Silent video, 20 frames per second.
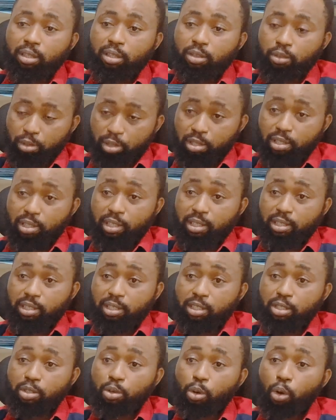does it
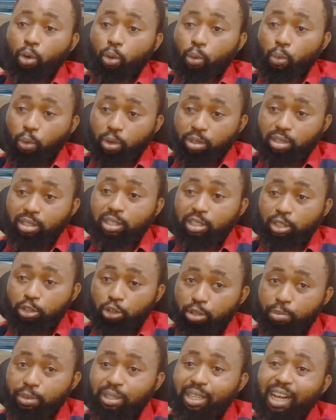exist, or was the
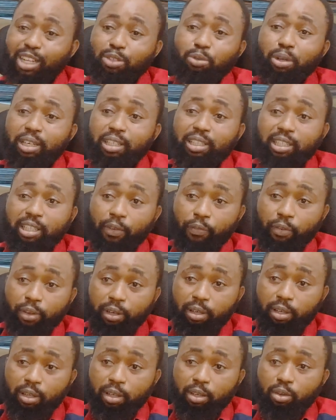judgment actually
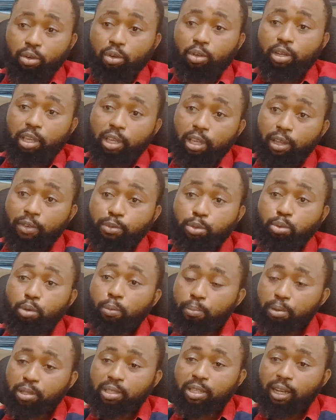given? Okay, if so,
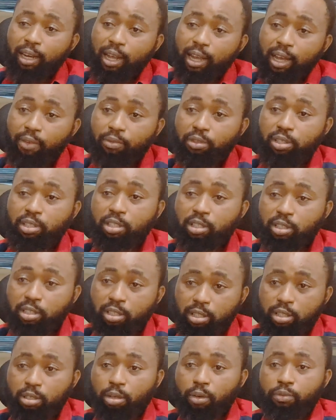please can I have the
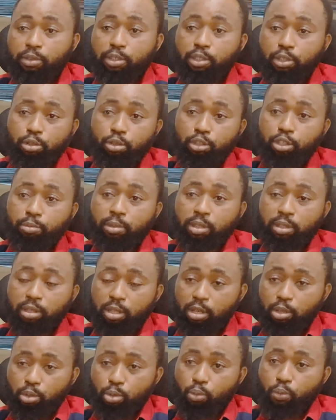CTC of this judgment? So